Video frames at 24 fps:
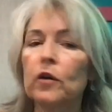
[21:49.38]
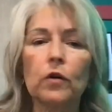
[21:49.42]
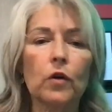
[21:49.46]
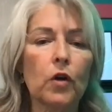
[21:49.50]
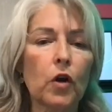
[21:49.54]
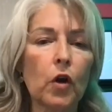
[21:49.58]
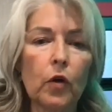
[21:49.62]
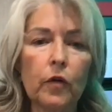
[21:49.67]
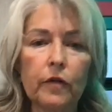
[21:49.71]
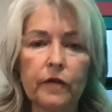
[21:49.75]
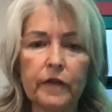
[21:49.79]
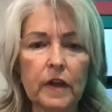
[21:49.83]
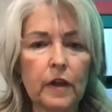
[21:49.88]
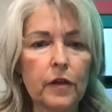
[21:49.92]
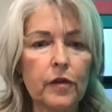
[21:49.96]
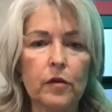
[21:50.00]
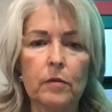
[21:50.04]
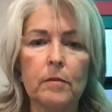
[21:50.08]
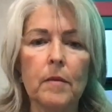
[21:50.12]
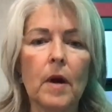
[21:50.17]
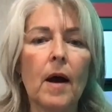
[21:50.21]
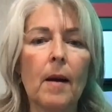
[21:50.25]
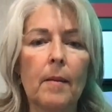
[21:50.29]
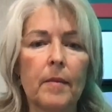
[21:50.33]
Govee
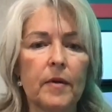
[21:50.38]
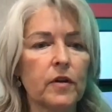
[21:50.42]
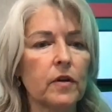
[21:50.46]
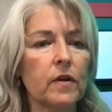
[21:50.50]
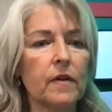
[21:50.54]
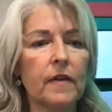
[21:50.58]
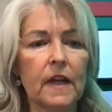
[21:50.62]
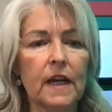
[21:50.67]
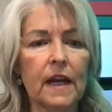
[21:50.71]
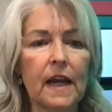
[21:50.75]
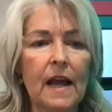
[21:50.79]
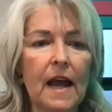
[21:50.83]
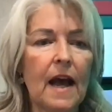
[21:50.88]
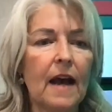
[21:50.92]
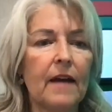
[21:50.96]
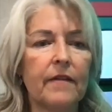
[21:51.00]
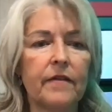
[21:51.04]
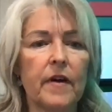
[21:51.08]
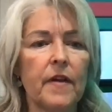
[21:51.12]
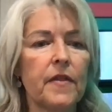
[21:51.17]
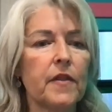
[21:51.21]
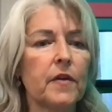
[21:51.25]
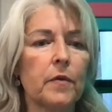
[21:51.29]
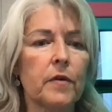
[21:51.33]
thermometer that I have
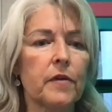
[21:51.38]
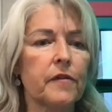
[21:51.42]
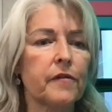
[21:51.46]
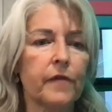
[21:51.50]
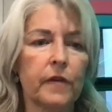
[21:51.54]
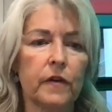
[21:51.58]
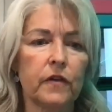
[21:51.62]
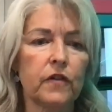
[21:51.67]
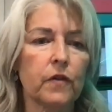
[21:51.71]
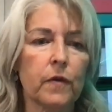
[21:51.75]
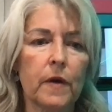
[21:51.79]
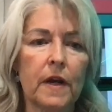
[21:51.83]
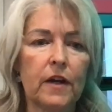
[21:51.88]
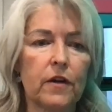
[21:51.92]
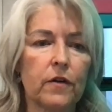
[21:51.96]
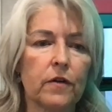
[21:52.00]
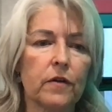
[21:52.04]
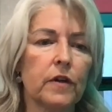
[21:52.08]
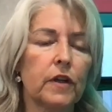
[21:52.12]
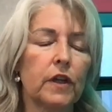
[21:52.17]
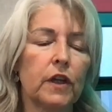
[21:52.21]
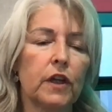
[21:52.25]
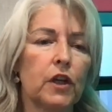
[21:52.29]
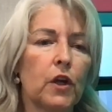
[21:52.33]
on the refrigerator,
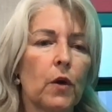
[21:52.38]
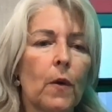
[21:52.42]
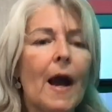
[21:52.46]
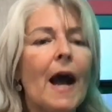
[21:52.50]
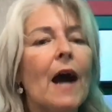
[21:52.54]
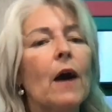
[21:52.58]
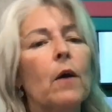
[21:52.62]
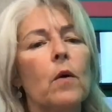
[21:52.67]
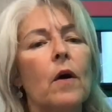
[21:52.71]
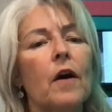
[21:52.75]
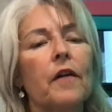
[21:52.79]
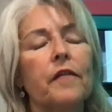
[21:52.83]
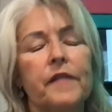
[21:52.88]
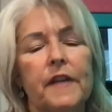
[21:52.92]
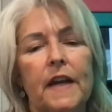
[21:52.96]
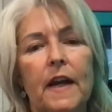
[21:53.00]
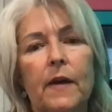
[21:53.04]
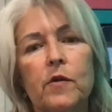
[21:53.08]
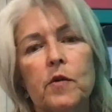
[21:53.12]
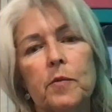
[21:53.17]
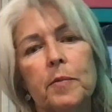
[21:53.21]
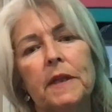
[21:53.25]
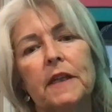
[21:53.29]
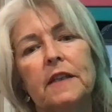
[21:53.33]
how often I
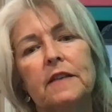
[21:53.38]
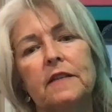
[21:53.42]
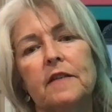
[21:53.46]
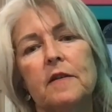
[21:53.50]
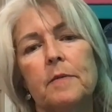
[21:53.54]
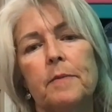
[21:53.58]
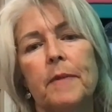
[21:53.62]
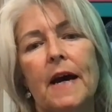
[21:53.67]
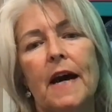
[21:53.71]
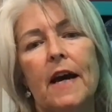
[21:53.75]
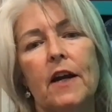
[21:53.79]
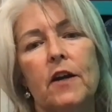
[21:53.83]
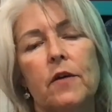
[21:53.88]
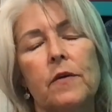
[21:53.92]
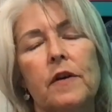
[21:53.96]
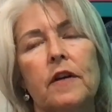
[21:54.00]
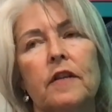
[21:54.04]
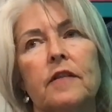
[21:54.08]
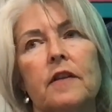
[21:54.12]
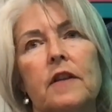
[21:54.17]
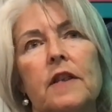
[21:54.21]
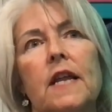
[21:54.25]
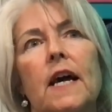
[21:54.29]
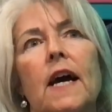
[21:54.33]
replace the batteries
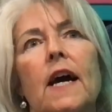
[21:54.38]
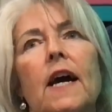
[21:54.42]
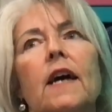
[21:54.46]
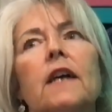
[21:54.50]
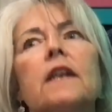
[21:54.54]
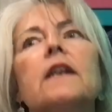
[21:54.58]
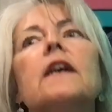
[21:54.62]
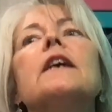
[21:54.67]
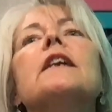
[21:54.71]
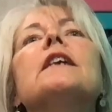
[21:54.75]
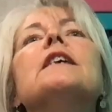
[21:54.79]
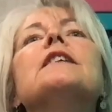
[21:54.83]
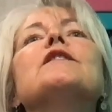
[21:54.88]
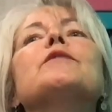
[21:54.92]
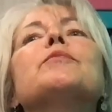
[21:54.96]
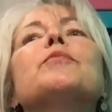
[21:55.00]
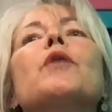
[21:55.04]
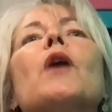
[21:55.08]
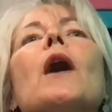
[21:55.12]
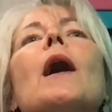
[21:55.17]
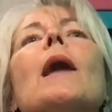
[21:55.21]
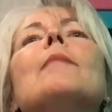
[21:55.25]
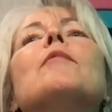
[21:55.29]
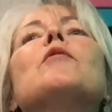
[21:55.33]
in that. And it's
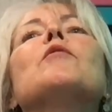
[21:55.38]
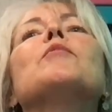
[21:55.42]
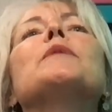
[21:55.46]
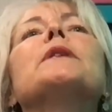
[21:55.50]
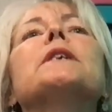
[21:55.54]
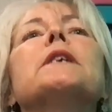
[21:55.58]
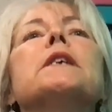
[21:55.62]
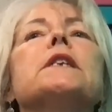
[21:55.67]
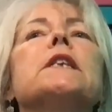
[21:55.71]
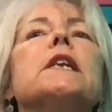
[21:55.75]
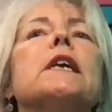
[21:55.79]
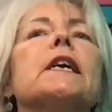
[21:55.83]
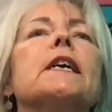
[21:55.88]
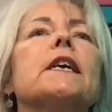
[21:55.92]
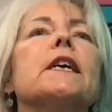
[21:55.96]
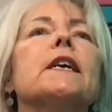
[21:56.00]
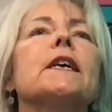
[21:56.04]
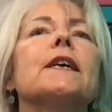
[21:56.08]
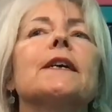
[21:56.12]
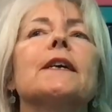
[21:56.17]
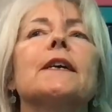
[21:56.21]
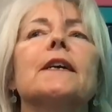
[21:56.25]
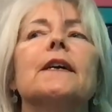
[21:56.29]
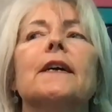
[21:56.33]
probably
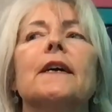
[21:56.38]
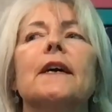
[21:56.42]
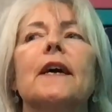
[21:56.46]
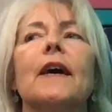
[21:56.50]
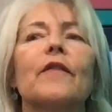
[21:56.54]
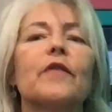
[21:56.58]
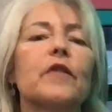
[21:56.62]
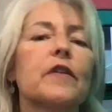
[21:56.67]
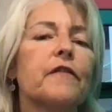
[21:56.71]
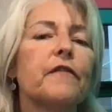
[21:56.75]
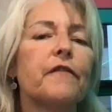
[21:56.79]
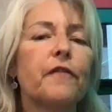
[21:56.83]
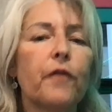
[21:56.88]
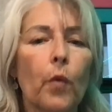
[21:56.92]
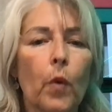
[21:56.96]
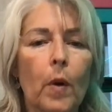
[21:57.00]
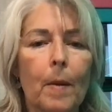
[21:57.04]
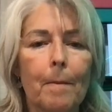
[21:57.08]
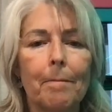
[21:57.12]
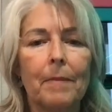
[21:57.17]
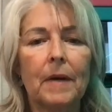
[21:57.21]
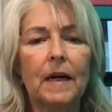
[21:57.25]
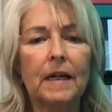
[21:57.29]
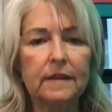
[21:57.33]
like every 4
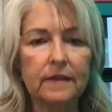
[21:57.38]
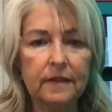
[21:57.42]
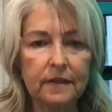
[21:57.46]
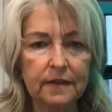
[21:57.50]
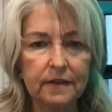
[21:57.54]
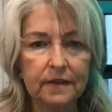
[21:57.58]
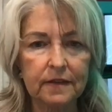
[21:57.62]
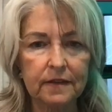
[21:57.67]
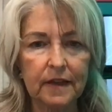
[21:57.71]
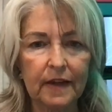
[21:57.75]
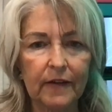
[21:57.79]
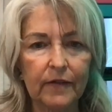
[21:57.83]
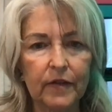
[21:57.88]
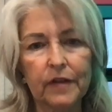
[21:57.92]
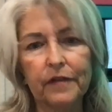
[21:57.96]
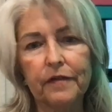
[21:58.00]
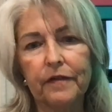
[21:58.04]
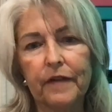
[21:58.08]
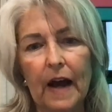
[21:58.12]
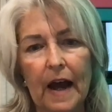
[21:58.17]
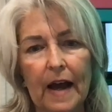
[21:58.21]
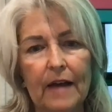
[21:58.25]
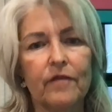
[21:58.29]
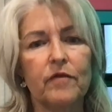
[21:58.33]
months, every
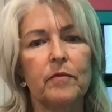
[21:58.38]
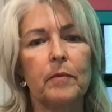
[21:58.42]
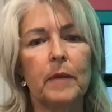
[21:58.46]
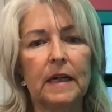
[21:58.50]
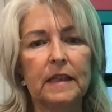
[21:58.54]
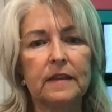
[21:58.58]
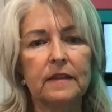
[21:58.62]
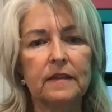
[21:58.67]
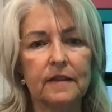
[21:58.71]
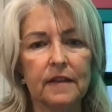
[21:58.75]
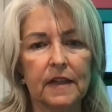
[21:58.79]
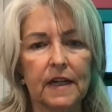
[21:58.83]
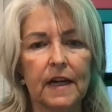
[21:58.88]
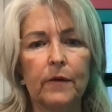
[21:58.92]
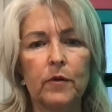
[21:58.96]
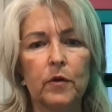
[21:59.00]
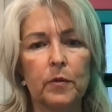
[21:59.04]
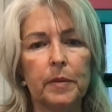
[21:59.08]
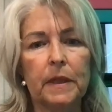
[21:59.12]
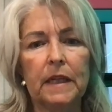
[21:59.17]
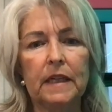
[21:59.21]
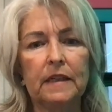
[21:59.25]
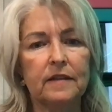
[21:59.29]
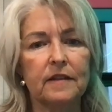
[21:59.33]
5 months that I
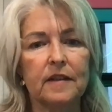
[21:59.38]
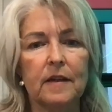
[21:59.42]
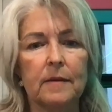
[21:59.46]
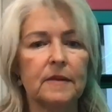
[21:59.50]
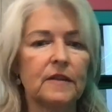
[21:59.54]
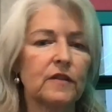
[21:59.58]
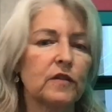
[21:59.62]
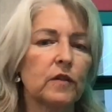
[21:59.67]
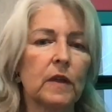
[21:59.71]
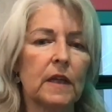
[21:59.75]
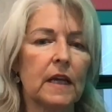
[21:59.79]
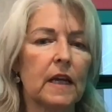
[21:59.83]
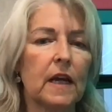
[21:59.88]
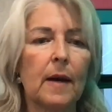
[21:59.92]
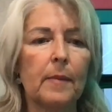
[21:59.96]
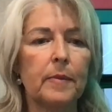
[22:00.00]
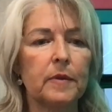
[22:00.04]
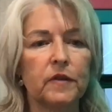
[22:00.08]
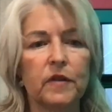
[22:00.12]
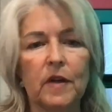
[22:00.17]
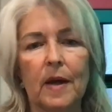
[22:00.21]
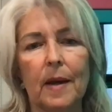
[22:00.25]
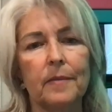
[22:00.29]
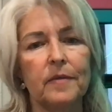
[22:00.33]
replace them. It's only a couple
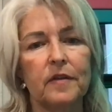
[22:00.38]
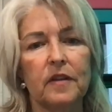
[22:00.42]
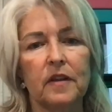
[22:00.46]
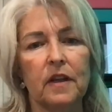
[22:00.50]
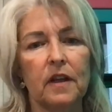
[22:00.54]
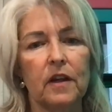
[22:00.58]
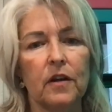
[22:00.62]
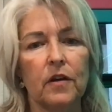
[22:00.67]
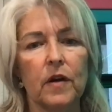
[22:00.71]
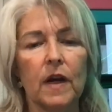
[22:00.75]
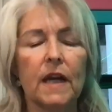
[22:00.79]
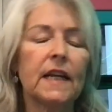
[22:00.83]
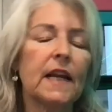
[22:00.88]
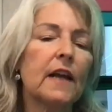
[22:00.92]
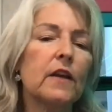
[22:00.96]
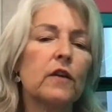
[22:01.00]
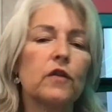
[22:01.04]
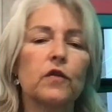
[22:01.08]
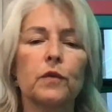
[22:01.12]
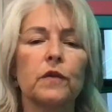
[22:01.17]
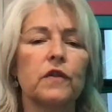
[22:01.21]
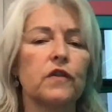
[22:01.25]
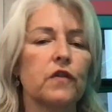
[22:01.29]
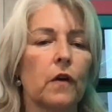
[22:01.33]
times a year. And I
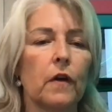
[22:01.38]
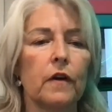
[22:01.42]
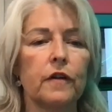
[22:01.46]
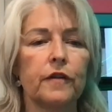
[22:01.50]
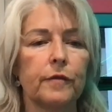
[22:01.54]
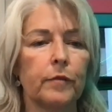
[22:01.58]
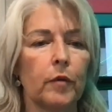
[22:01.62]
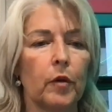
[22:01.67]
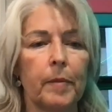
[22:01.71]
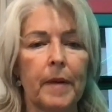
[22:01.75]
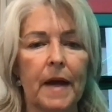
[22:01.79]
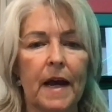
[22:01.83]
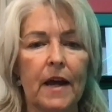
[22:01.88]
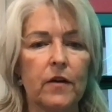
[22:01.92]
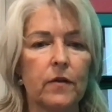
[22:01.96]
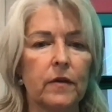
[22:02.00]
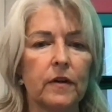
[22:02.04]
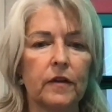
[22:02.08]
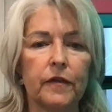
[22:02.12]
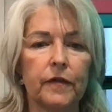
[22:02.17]
use rechargeable batteries